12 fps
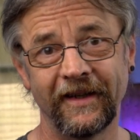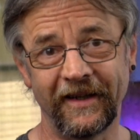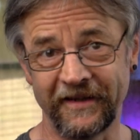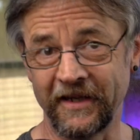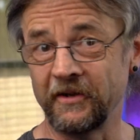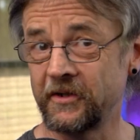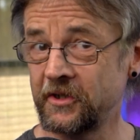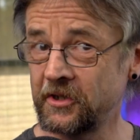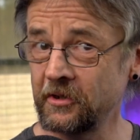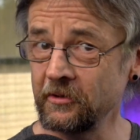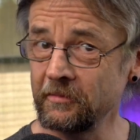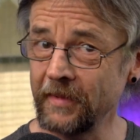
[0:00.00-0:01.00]
And there are
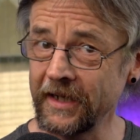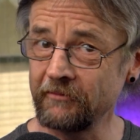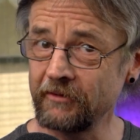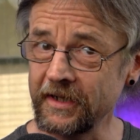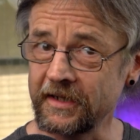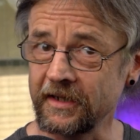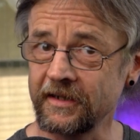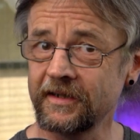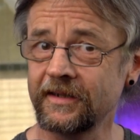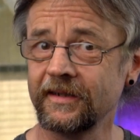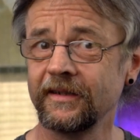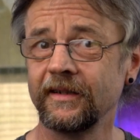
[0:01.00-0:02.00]
two main
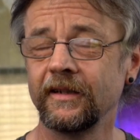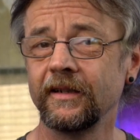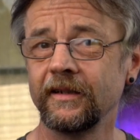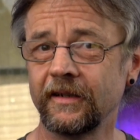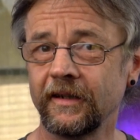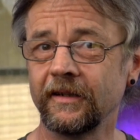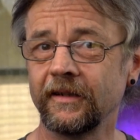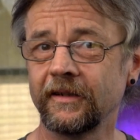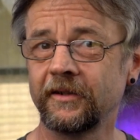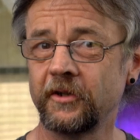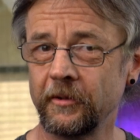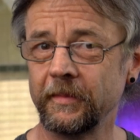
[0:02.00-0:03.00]
reasons that
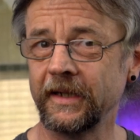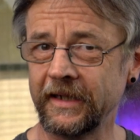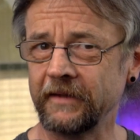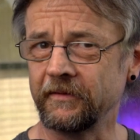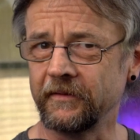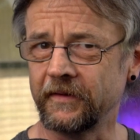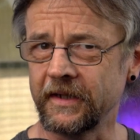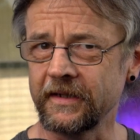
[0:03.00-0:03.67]
are commonly given for